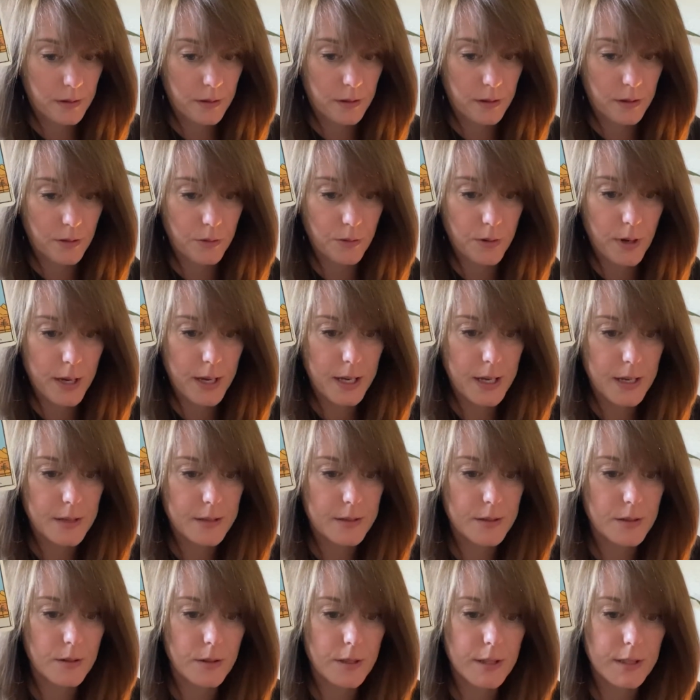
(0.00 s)
All right.
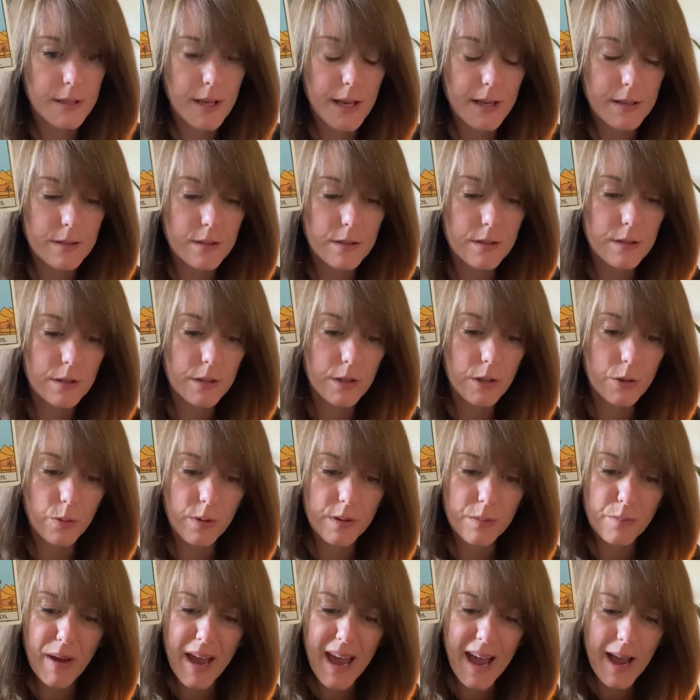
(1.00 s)
So this has to do
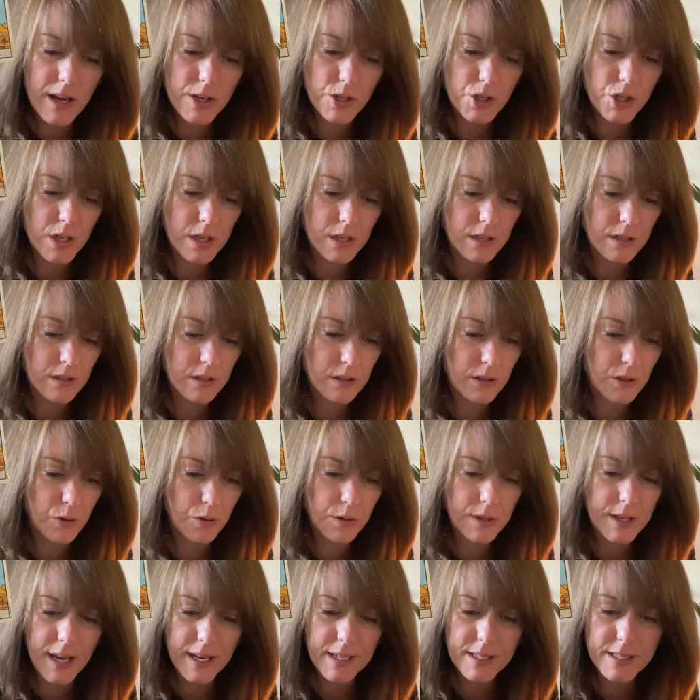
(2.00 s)
with passion,
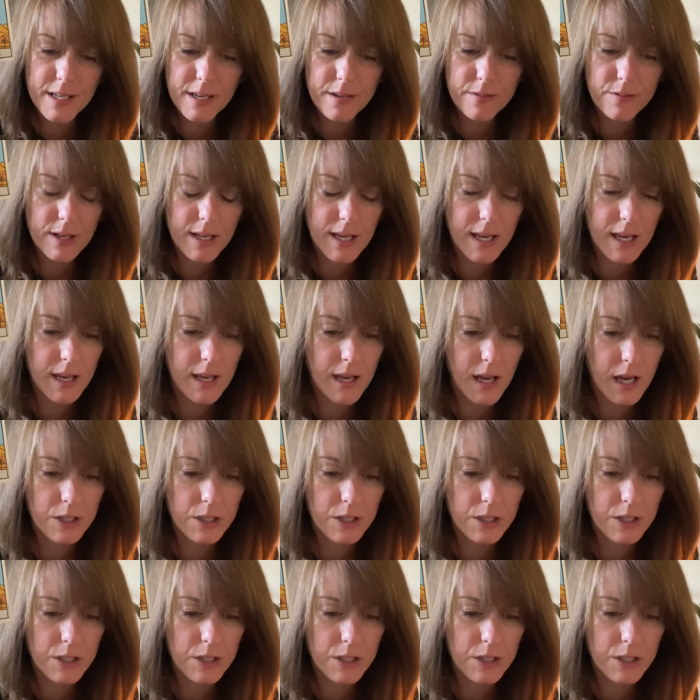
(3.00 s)
creativity,